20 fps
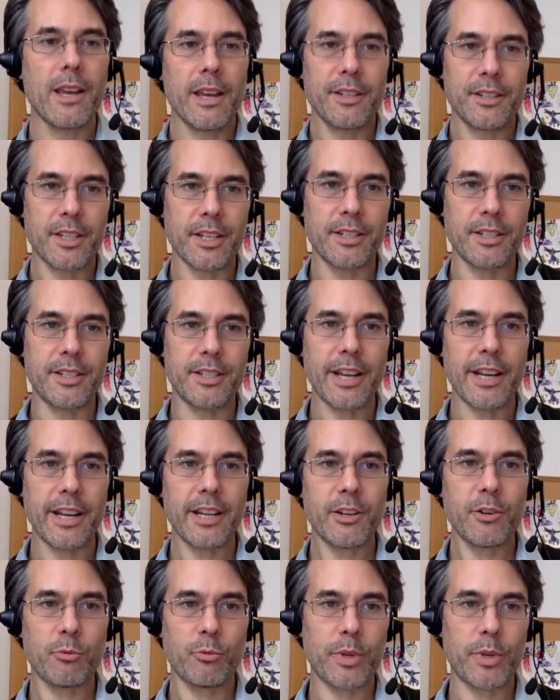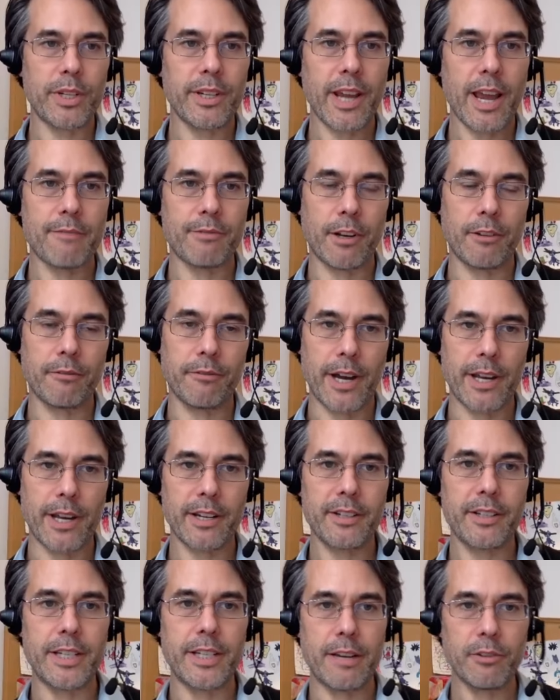Today, we have
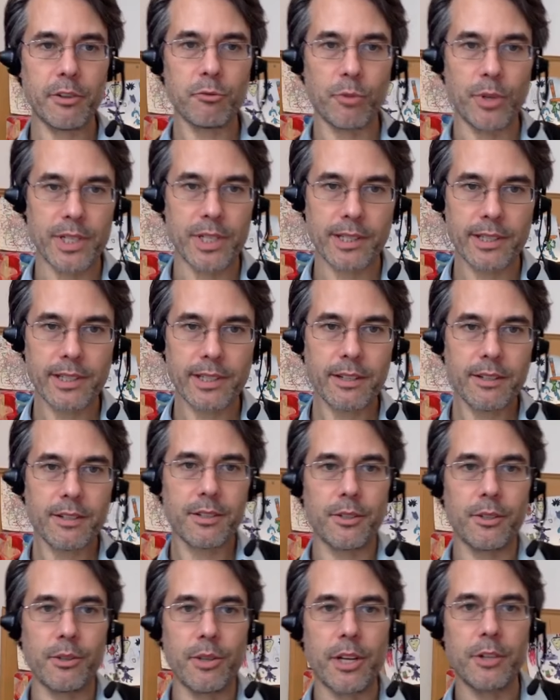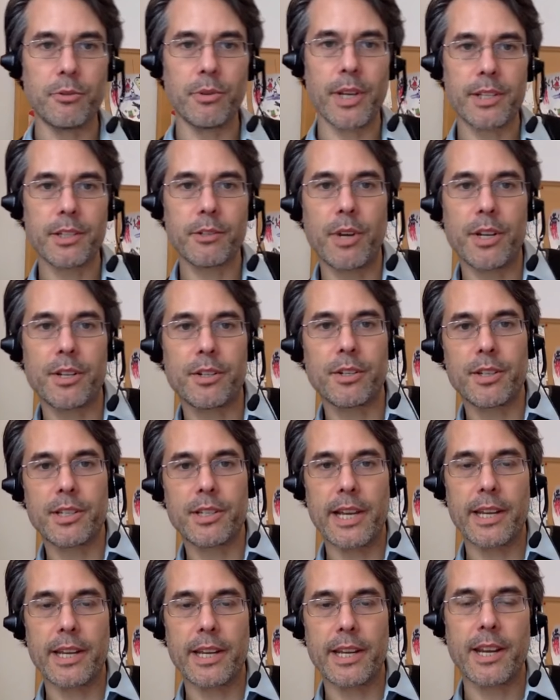invited David Wrisley to address questions
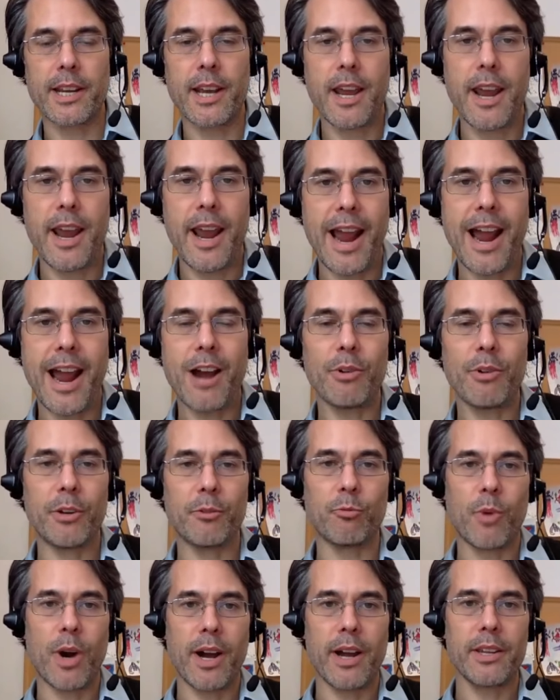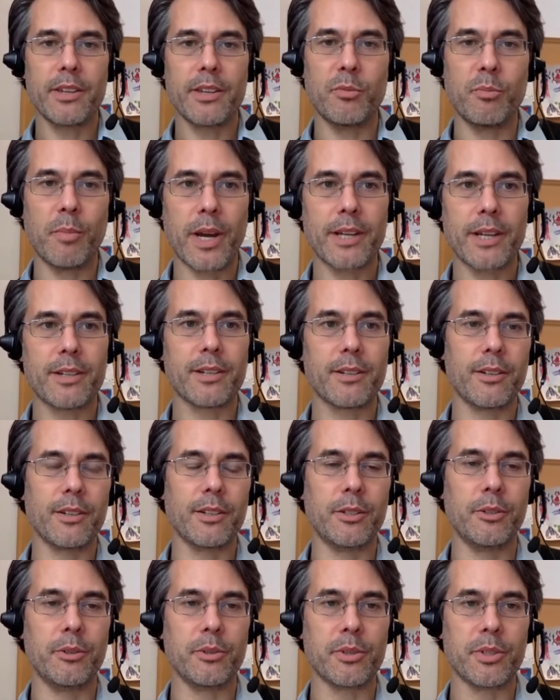like how and why you might
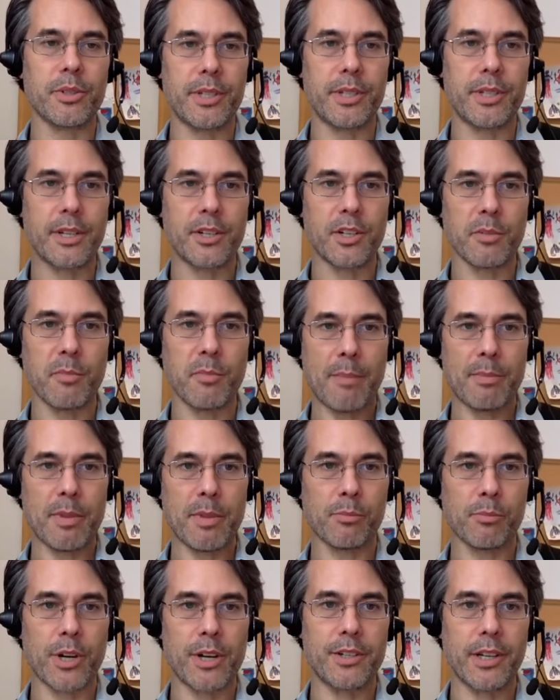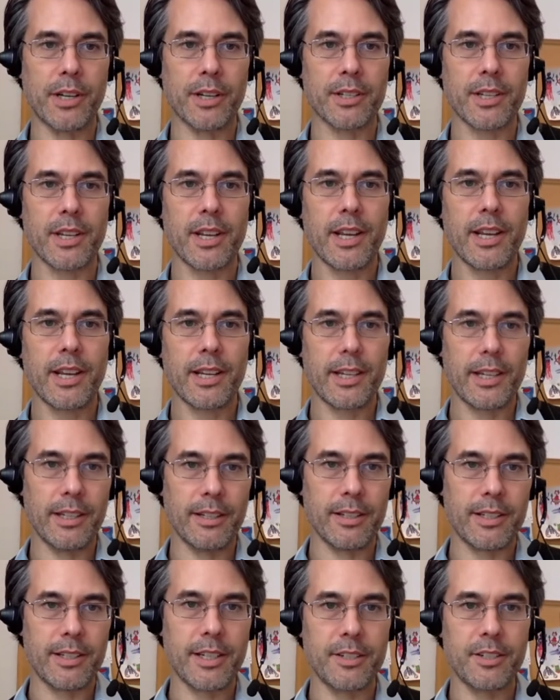use digital mapping projects
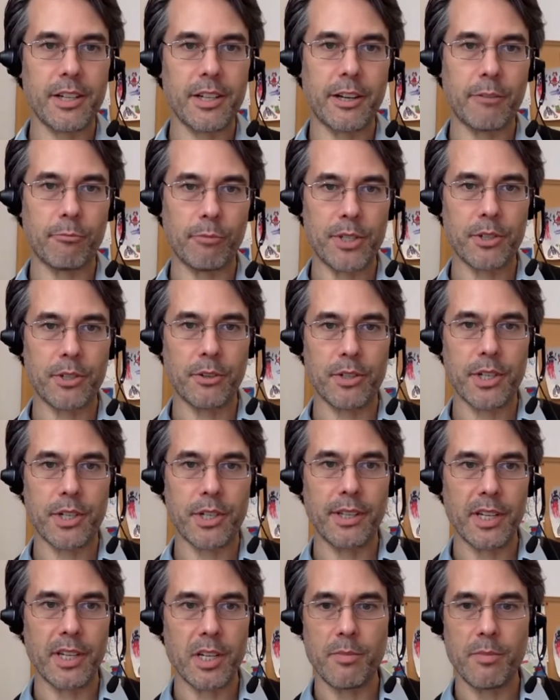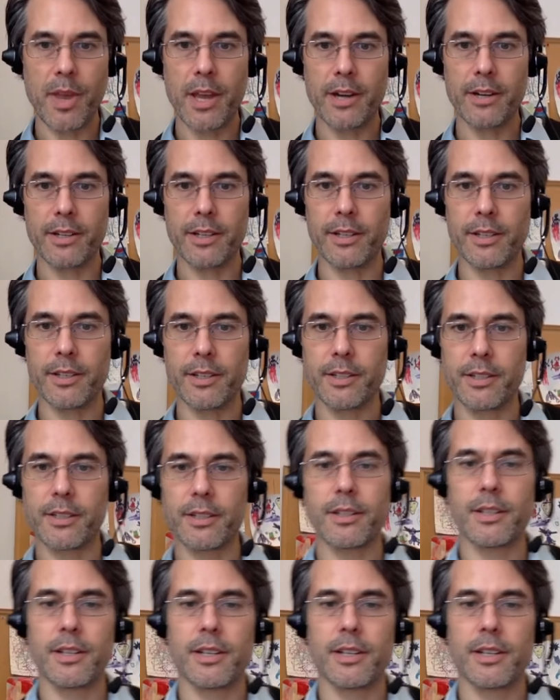in teaching and research in the humanities.